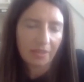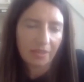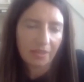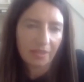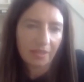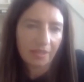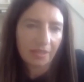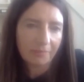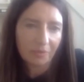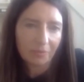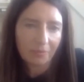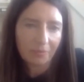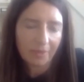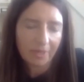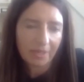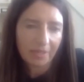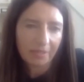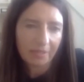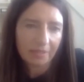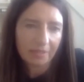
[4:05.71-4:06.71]
the number
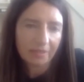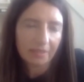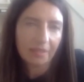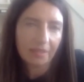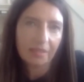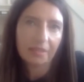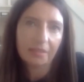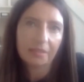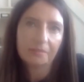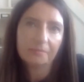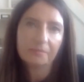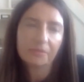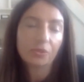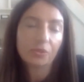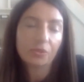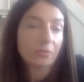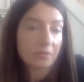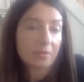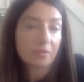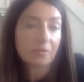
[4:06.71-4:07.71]
one
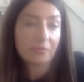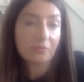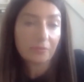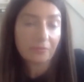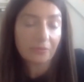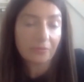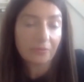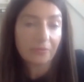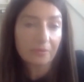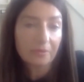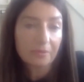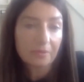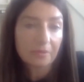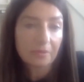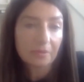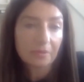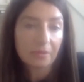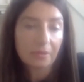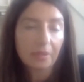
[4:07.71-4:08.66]
cause of divorce.